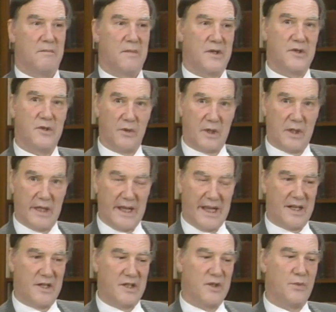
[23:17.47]
but nuclear
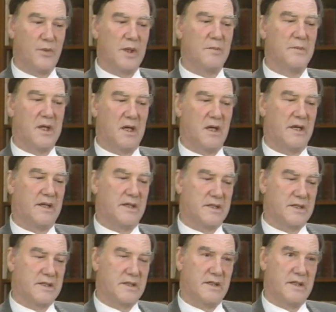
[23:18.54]
energy will be
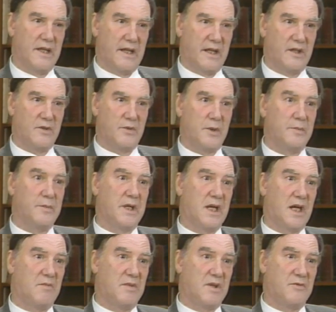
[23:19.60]
harnessed and will
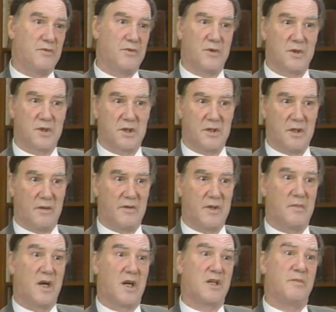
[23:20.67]
become a force of
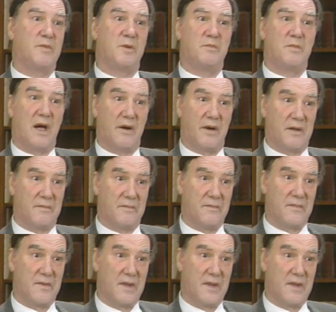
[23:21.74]
remarkable power.